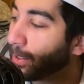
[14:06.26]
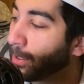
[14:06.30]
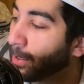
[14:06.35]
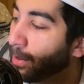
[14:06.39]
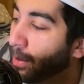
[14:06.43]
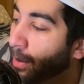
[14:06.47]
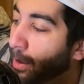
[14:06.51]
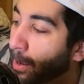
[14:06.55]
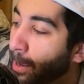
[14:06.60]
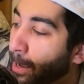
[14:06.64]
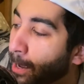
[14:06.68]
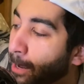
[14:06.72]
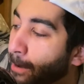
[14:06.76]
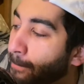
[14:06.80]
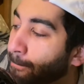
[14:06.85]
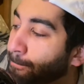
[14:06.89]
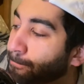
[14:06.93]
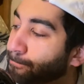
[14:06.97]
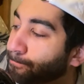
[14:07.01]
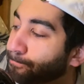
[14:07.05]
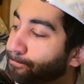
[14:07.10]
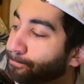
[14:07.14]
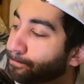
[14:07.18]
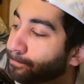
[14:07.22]
And
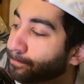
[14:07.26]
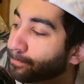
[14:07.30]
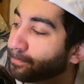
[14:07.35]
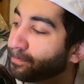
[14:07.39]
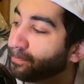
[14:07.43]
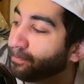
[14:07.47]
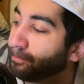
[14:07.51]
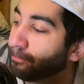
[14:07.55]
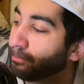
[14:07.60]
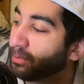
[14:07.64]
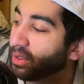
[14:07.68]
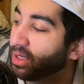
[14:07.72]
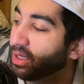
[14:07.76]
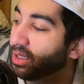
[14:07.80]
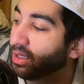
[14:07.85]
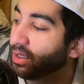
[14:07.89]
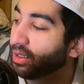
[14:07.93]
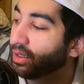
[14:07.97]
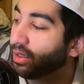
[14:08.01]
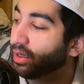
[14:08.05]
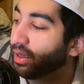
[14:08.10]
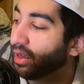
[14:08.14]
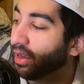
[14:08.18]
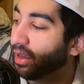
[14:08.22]

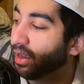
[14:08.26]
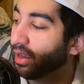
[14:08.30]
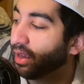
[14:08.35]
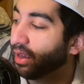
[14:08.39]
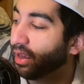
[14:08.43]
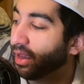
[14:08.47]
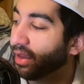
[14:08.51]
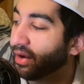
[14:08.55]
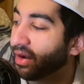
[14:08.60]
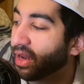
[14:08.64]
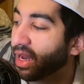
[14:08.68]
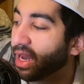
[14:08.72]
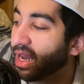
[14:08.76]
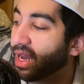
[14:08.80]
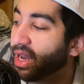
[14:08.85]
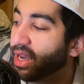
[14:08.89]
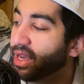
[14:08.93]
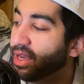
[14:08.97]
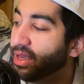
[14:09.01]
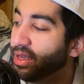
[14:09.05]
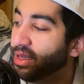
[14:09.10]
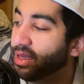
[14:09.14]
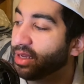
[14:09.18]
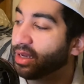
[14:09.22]

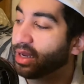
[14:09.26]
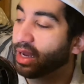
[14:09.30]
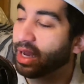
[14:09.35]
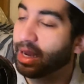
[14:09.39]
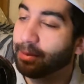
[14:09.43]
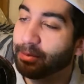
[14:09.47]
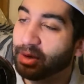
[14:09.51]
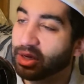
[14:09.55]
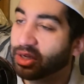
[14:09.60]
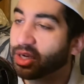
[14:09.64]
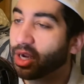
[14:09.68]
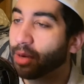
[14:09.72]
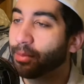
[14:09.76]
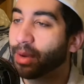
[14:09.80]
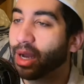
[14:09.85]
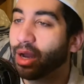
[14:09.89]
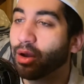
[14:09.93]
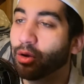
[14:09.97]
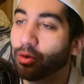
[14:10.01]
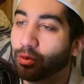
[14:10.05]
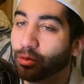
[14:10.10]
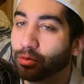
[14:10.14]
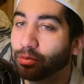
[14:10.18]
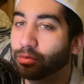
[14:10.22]
I'm gonna come
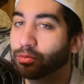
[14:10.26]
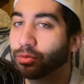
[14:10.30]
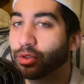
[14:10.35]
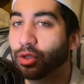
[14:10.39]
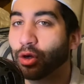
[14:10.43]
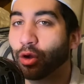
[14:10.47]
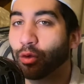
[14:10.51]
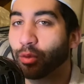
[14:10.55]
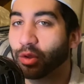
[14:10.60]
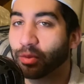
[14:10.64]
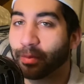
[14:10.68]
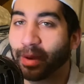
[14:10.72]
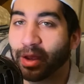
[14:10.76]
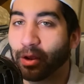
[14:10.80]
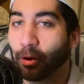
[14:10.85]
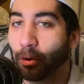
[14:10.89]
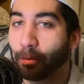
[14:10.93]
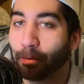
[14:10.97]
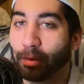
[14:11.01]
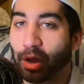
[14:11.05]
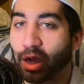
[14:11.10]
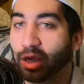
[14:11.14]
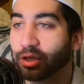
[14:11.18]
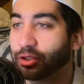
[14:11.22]
out, with my own
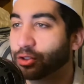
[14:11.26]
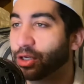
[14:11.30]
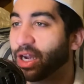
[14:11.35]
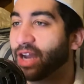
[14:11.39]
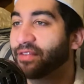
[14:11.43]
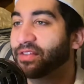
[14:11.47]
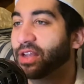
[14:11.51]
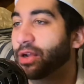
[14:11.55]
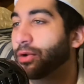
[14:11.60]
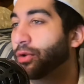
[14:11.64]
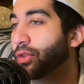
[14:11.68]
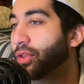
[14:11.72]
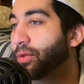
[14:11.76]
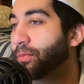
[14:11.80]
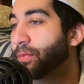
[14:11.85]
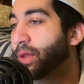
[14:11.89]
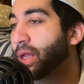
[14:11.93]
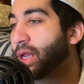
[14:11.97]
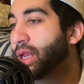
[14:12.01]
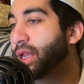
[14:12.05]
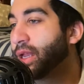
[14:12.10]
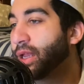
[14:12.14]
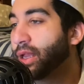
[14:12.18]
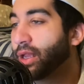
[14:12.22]
mock draft. I know that
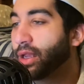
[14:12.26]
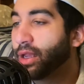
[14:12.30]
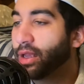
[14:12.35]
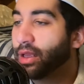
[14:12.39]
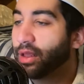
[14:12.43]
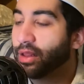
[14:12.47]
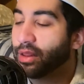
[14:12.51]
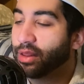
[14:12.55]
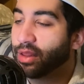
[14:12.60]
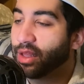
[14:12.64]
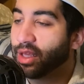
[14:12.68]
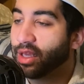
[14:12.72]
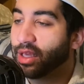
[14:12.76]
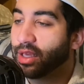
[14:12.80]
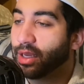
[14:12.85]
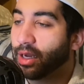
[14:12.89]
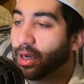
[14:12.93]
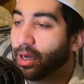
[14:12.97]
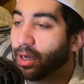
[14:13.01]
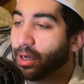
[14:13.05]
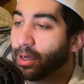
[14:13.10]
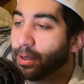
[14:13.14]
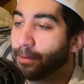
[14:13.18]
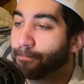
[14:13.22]
the
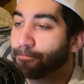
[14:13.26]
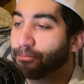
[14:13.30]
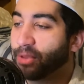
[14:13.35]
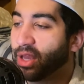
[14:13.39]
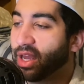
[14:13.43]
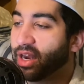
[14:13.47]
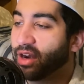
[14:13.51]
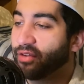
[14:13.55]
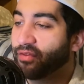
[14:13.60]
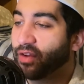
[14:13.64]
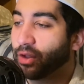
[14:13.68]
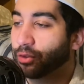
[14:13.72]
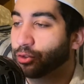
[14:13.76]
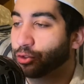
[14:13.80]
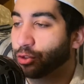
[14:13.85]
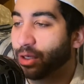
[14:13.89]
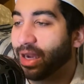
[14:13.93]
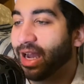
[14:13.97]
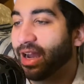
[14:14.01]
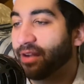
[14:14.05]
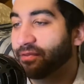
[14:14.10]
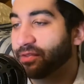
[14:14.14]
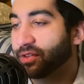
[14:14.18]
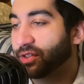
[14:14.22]
NFL
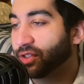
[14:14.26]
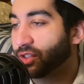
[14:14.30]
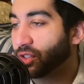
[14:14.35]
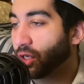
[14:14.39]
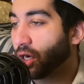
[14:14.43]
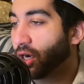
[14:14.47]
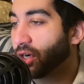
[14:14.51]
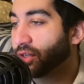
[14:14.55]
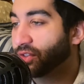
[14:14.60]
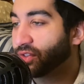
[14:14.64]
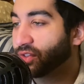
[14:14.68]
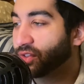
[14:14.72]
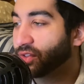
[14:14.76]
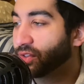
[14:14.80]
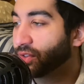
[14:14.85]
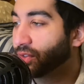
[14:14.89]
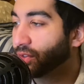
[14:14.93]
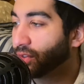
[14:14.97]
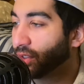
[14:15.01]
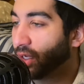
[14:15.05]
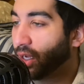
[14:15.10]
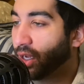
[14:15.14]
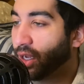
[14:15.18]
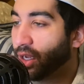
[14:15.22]
draft starts
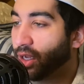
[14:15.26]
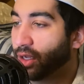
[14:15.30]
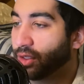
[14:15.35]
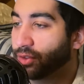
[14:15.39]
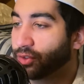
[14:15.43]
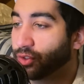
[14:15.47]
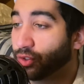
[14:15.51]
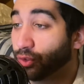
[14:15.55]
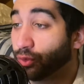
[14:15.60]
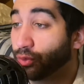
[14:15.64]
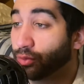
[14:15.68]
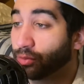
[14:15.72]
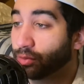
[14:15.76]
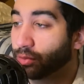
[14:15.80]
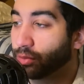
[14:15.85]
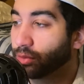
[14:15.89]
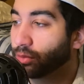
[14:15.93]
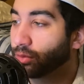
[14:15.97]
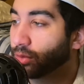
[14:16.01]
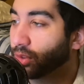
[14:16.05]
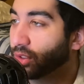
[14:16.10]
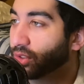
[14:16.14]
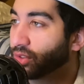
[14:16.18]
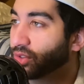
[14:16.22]
soon.
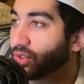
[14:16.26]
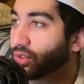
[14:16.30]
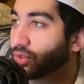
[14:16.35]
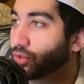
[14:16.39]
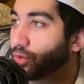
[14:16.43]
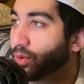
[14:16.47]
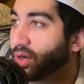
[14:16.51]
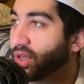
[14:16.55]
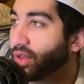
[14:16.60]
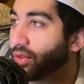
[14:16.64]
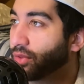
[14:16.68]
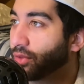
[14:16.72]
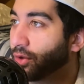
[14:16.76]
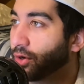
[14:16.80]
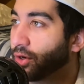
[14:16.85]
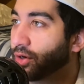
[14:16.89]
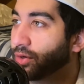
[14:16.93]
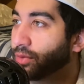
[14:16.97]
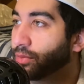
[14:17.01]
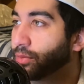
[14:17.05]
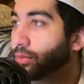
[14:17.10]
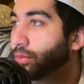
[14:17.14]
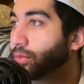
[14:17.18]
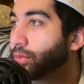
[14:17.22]
It's the 23rd,
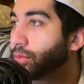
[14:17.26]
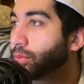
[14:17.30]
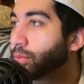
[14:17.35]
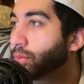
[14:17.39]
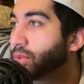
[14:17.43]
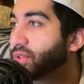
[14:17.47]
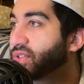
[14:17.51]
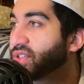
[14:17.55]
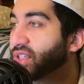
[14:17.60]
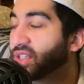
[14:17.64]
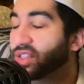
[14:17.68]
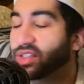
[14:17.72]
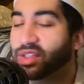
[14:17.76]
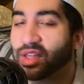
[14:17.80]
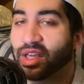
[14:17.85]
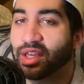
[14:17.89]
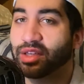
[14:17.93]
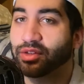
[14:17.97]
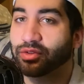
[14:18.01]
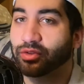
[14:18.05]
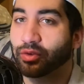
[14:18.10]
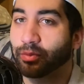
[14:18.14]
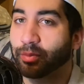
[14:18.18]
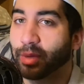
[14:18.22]
6 days
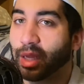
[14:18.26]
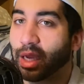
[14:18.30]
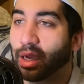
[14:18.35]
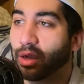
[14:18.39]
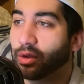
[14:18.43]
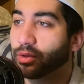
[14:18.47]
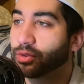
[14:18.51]
from now.